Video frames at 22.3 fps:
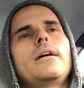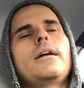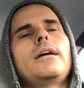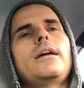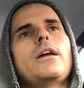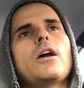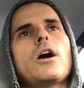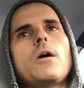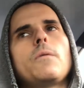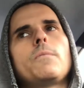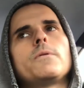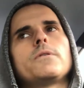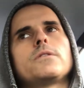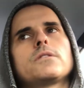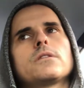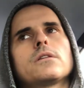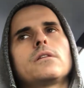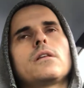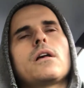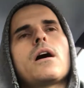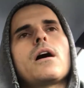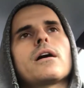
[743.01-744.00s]
he opens
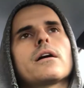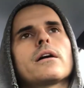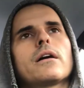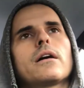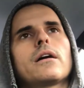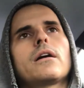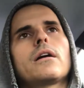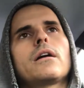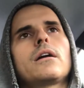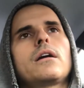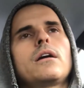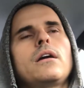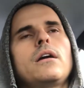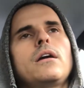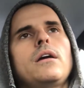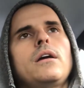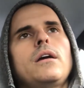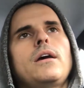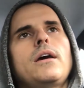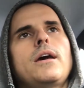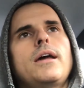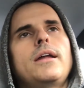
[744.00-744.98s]
the locker
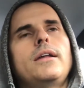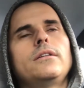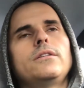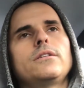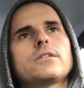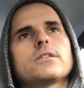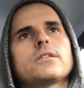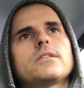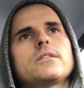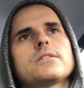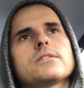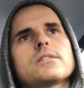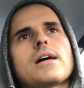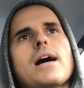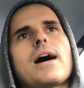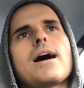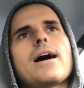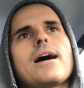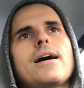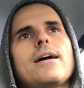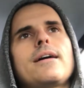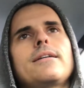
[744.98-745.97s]
and he looks
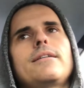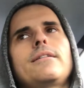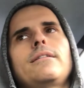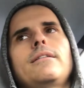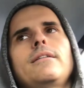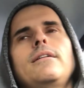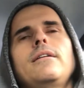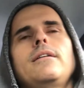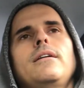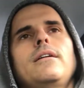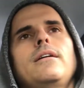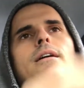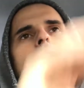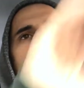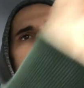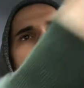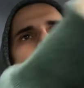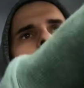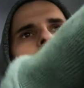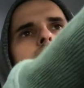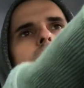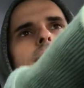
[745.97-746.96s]
inside,
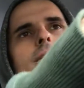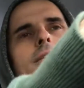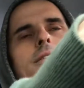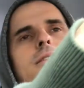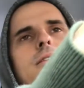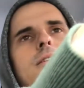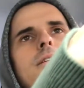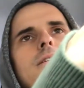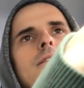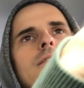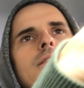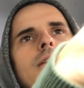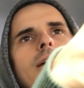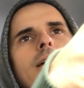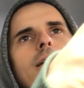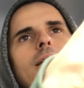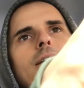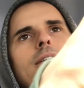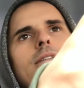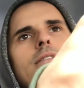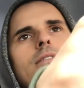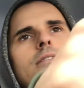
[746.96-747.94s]
and he sees that
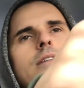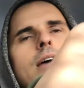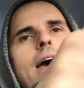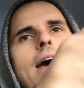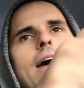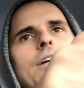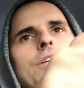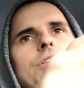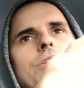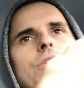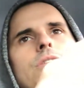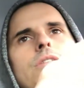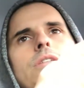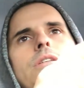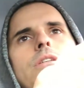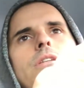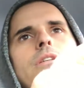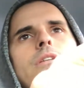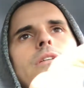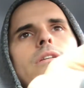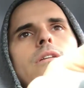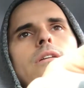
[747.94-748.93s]
he's
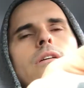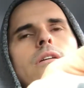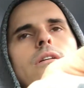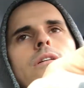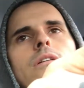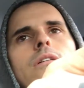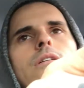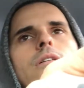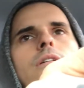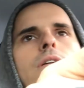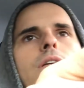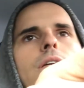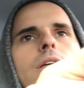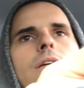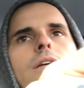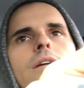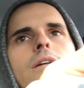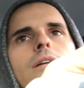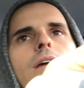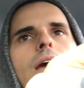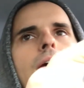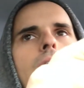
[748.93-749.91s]
actually
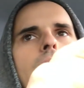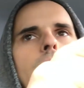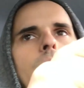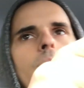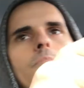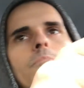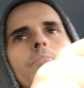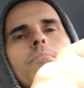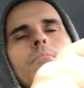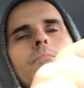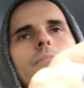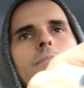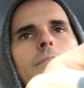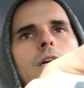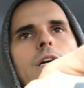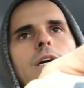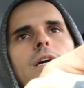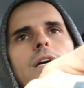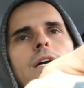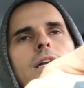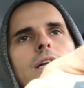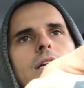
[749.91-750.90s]
in a
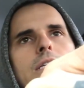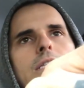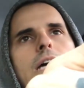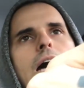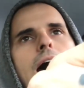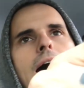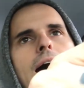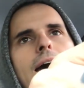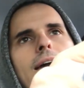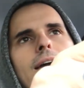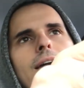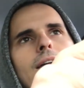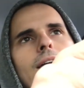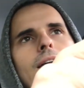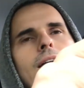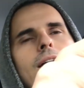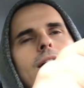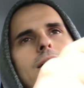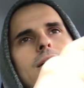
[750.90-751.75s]
tiny